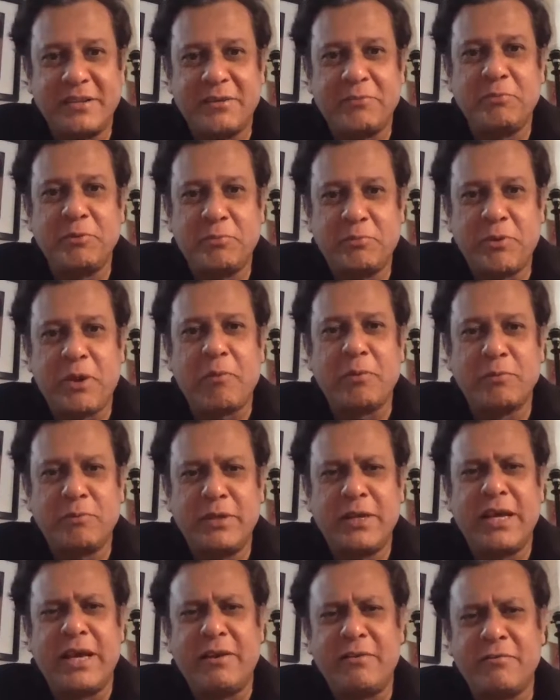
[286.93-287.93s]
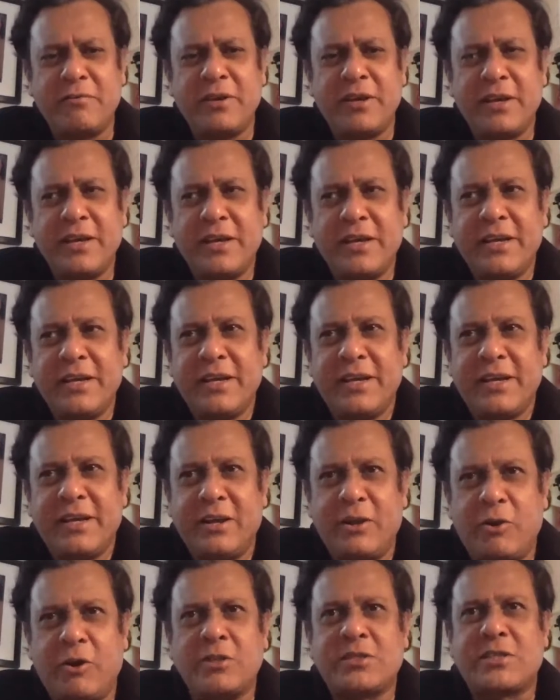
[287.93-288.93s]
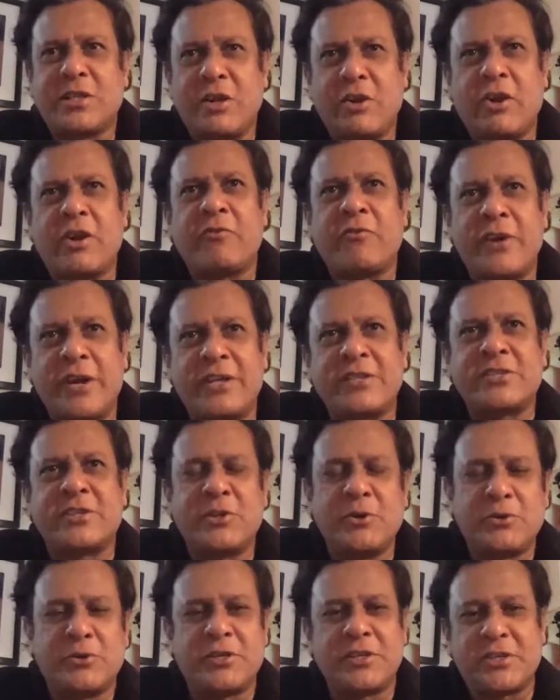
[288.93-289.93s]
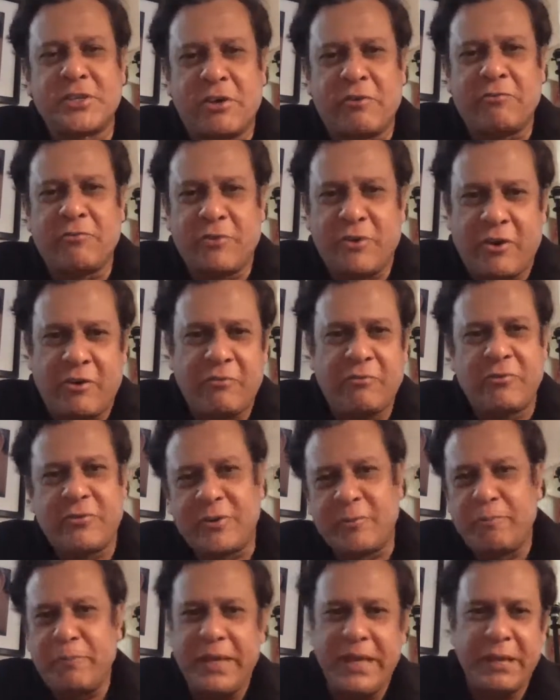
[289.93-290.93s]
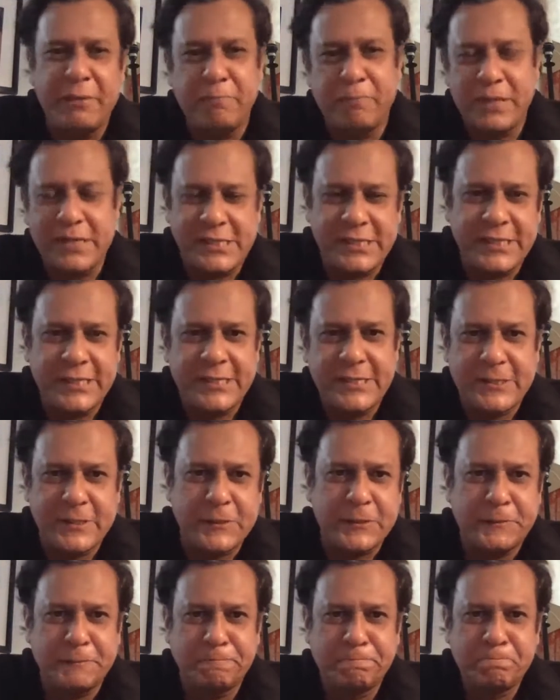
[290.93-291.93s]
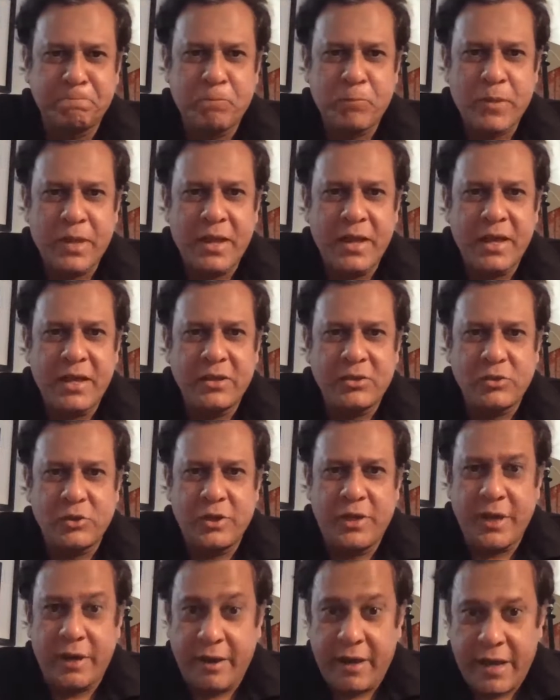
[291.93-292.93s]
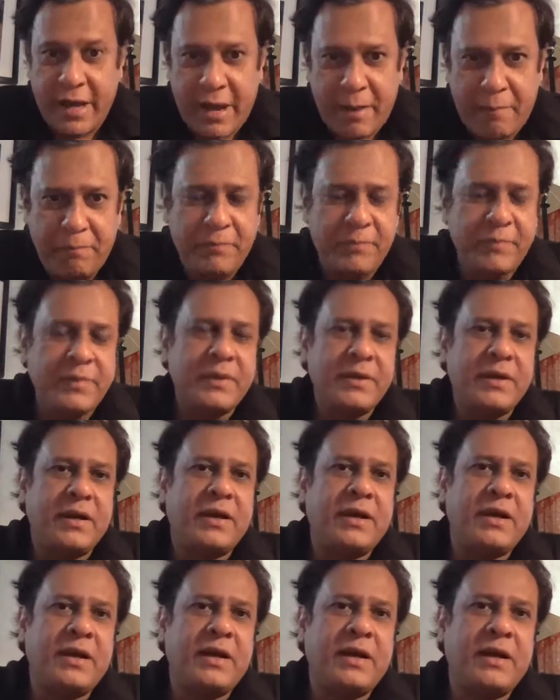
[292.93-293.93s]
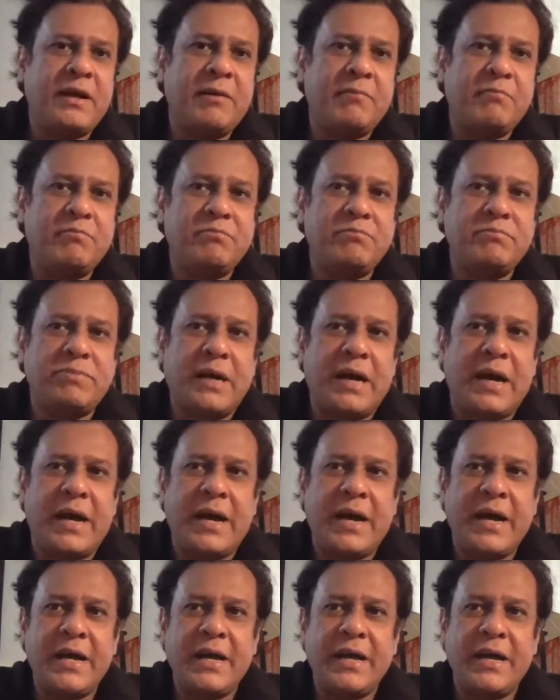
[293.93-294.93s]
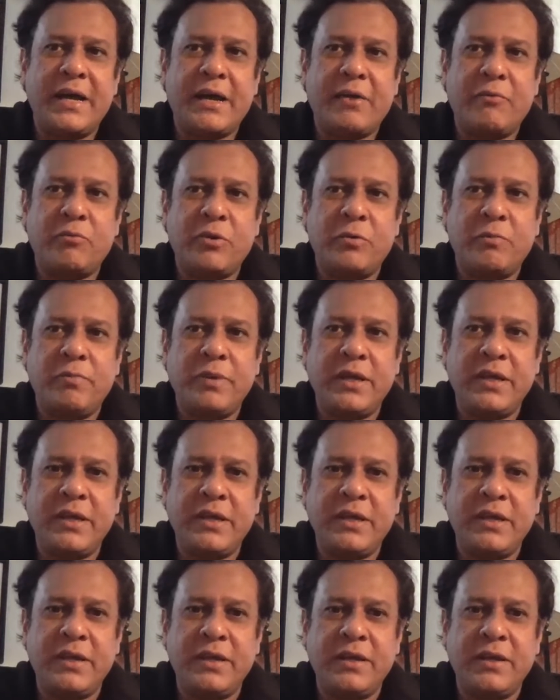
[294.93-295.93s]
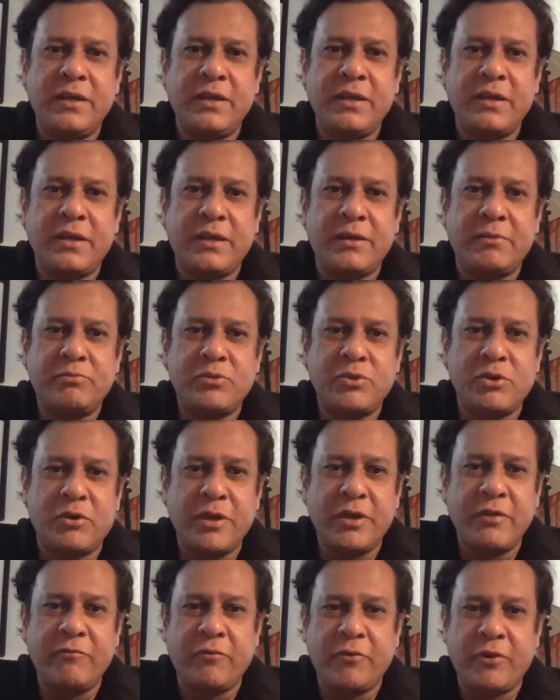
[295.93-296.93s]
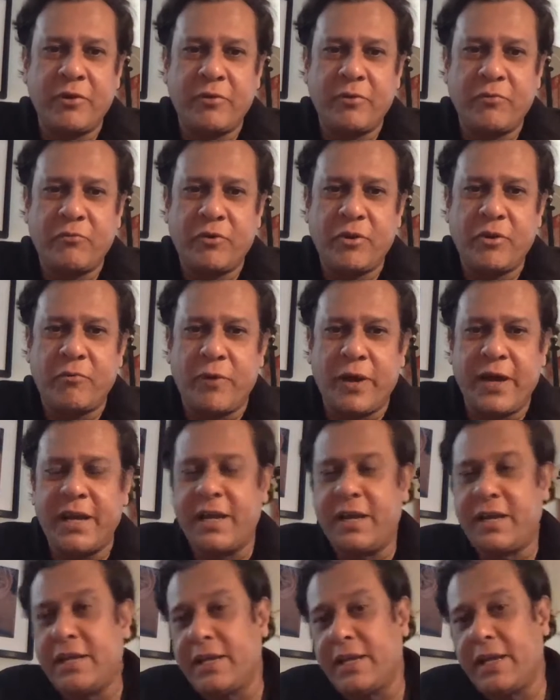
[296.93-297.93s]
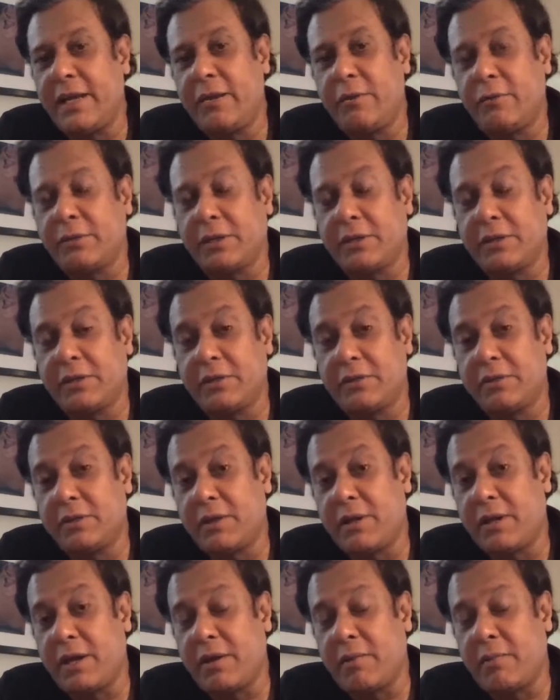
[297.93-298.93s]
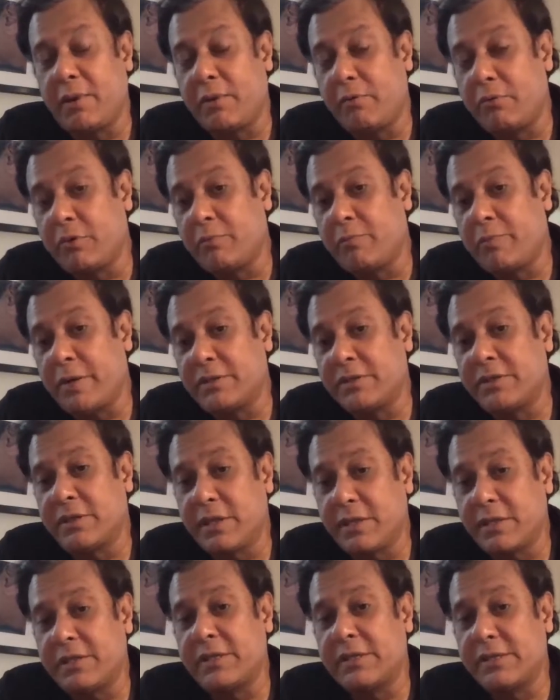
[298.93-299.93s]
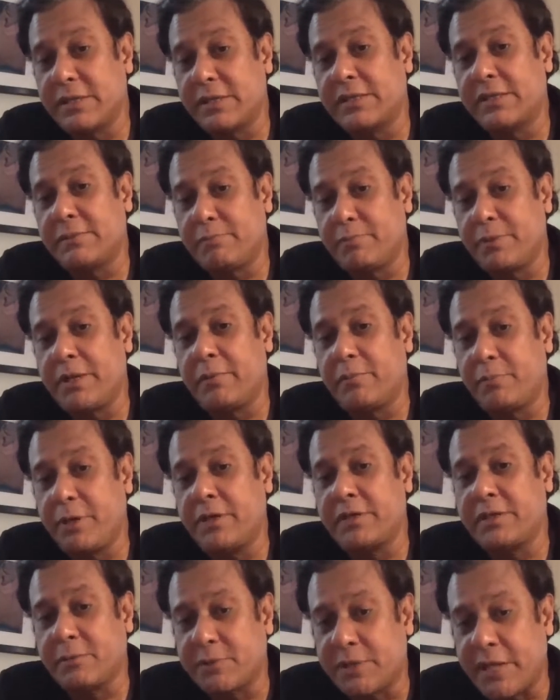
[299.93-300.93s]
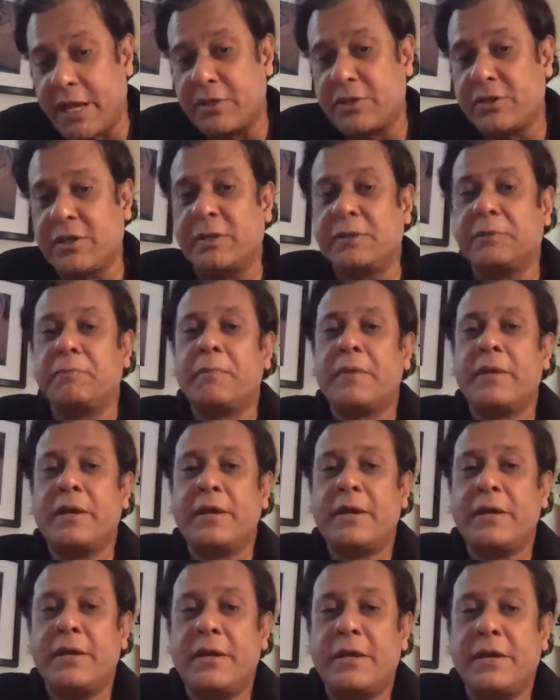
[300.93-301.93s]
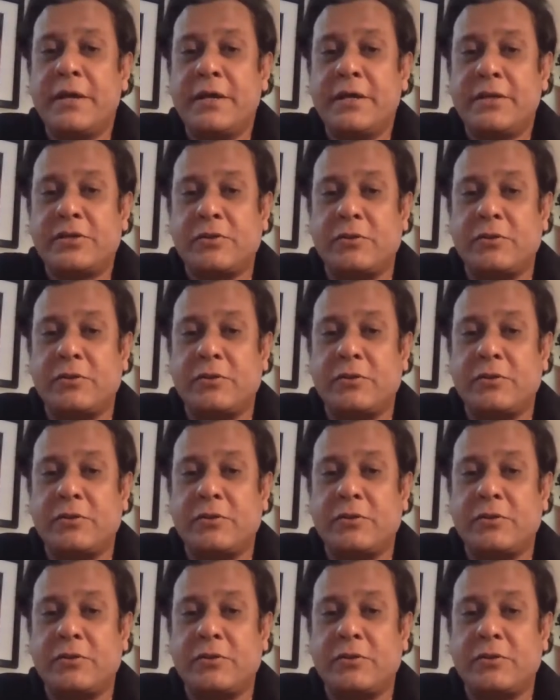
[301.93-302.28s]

we probably have lost a lot of our excuses of being busy. So here I am. I would be talking for a while. I looked at the amount of presentations. It's pretty substantial. So